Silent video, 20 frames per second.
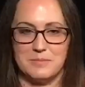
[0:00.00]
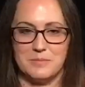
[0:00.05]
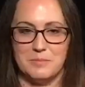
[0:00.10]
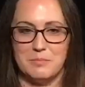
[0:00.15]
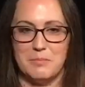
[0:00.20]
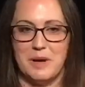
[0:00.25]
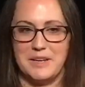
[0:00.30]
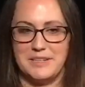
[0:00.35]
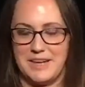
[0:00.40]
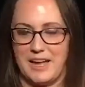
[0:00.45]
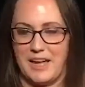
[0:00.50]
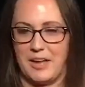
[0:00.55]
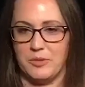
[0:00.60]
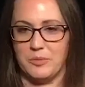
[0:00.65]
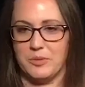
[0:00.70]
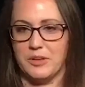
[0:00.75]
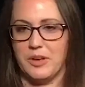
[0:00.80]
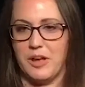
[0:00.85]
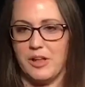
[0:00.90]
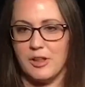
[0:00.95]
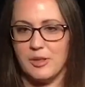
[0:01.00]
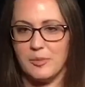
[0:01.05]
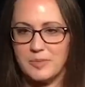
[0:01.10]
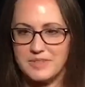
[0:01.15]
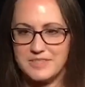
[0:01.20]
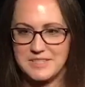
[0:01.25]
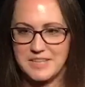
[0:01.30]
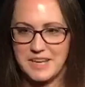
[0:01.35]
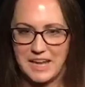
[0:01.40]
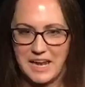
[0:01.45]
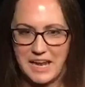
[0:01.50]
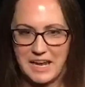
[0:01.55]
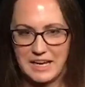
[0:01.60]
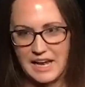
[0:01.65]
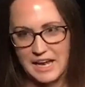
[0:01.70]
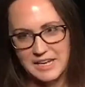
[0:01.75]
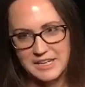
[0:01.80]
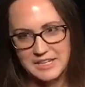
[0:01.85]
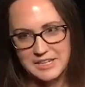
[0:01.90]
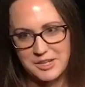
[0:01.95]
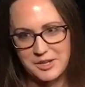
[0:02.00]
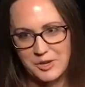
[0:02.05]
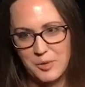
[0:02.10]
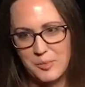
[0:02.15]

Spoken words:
my dad would call up and say, got any